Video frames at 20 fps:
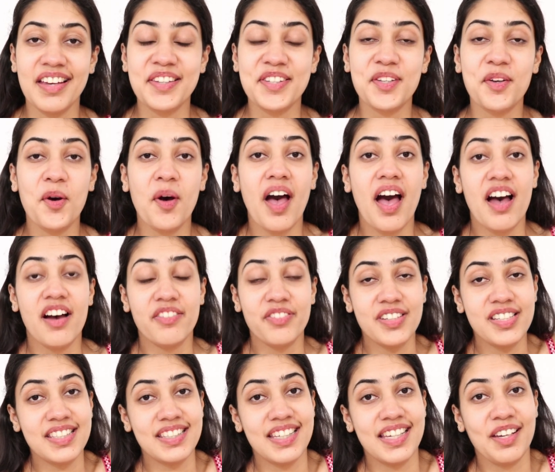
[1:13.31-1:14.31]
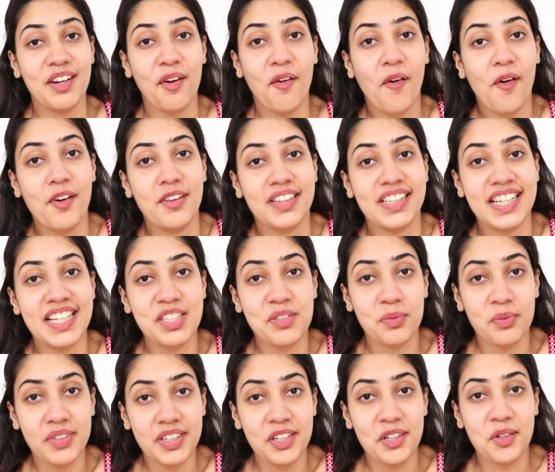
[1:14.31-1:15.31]
So after seeing all
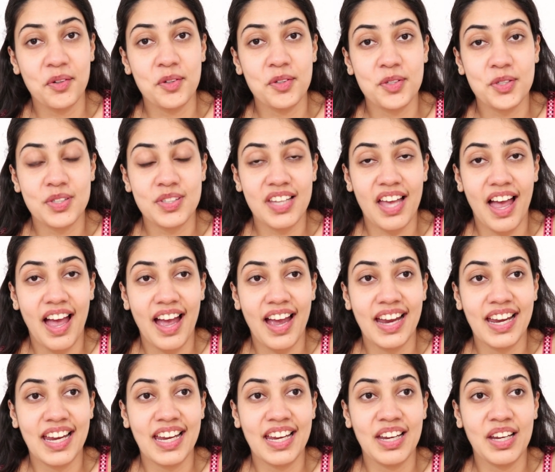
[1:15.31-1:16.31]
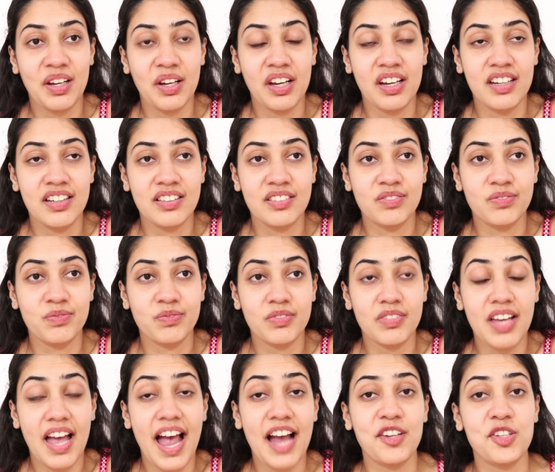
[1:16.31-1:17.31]
these videos, I
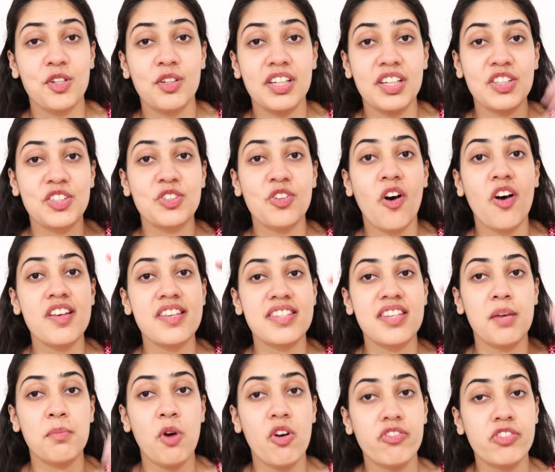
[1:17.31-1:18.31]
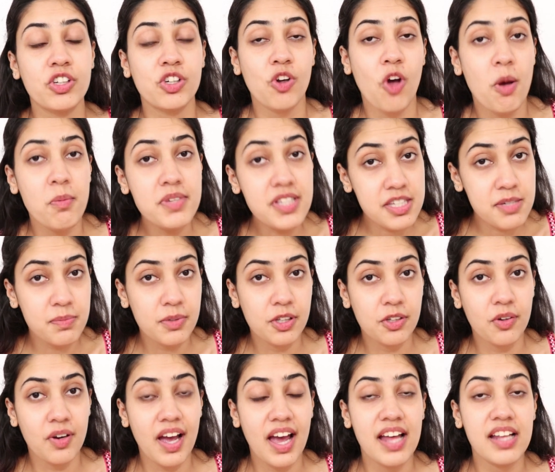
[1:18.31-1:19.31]
actually saw some of the comments
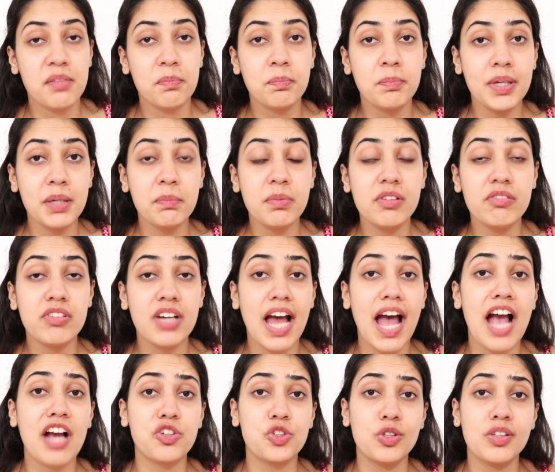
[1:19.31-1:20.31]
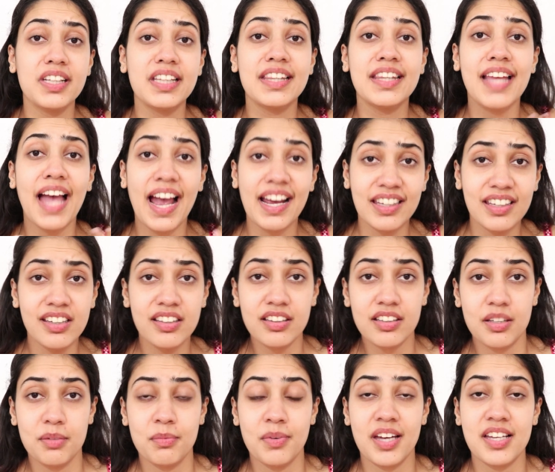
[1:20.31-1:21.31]
below, and people were actually
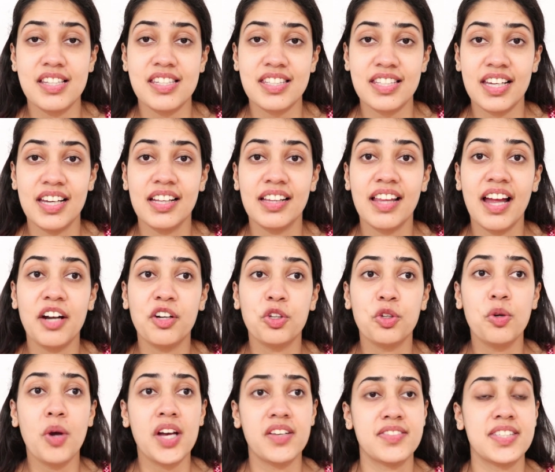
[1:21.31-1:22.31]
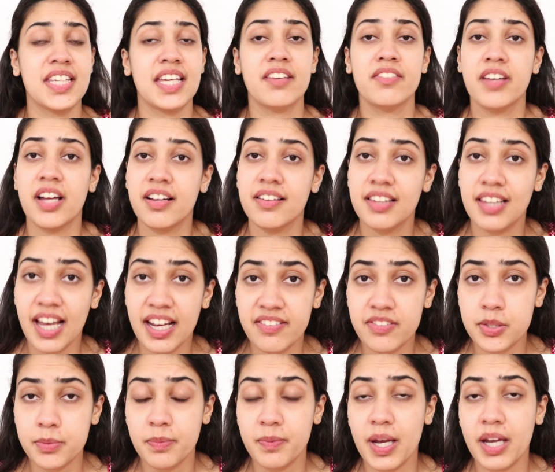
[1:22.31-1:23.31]
thanking them and saying that you have saved our
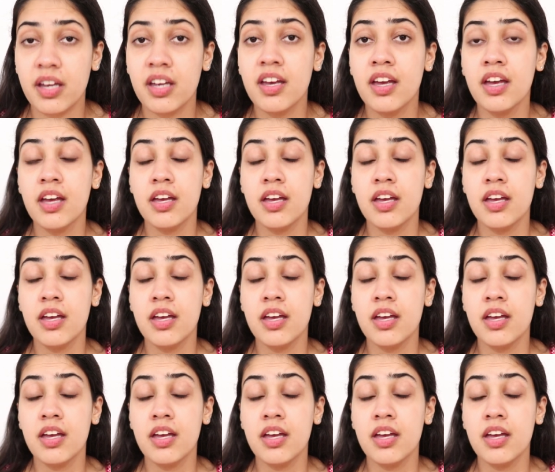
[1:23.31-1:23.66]
lives by,